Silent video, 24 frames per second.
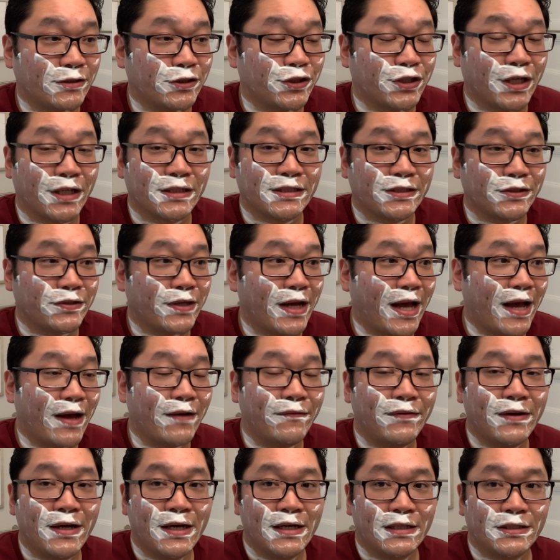Jon's that you
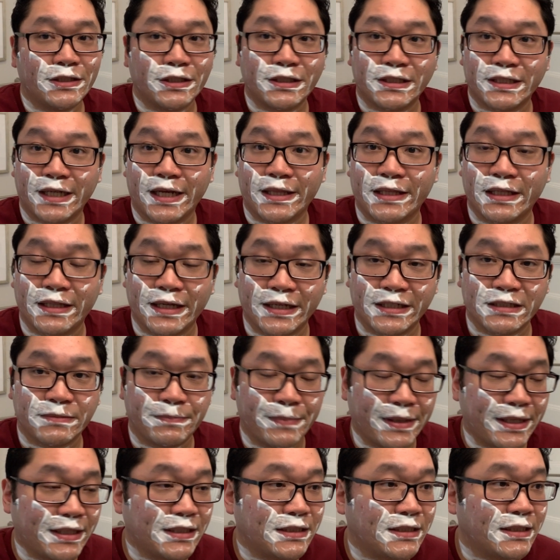have just to get the latest
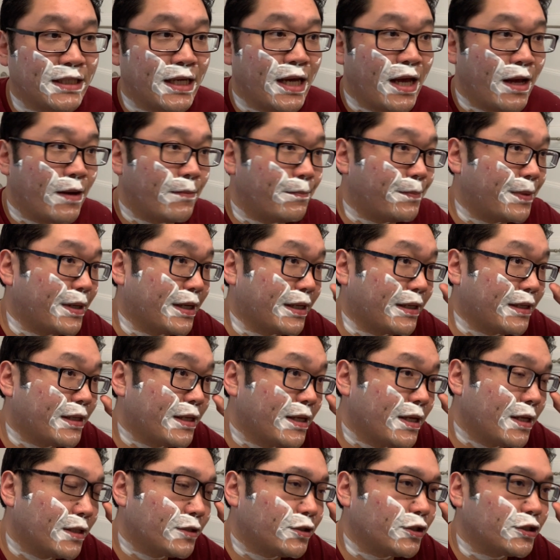base,
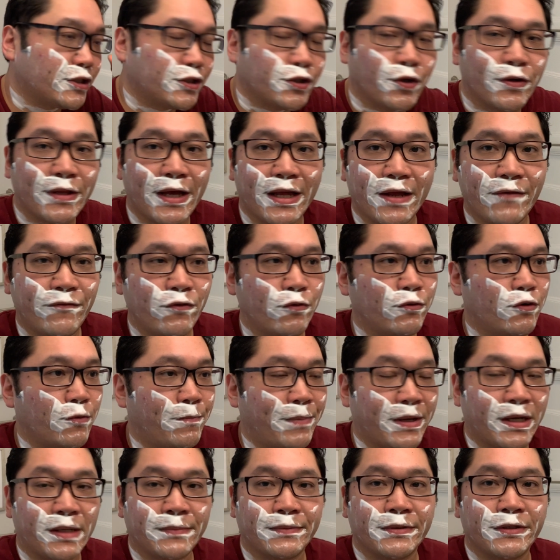but just know that if you do
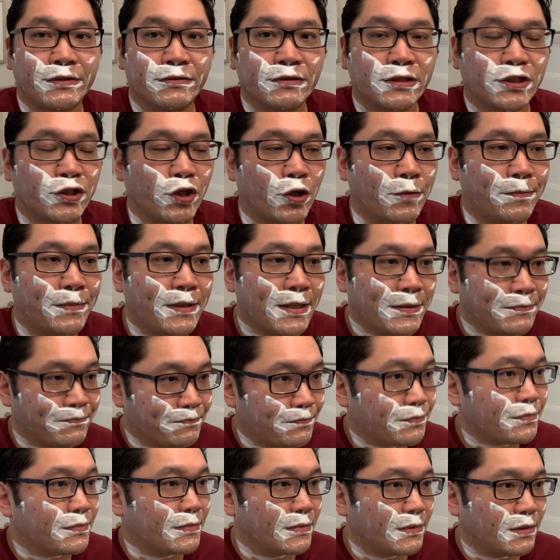pick up a new soap,
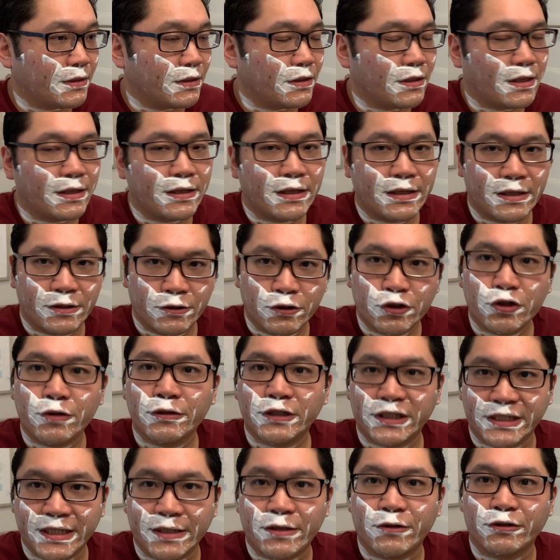you should
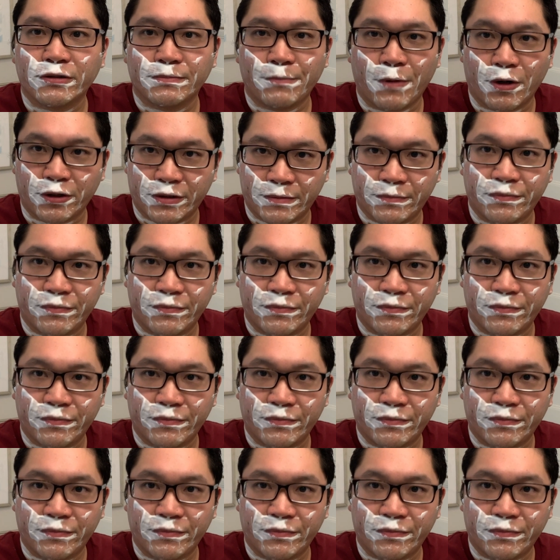see those marked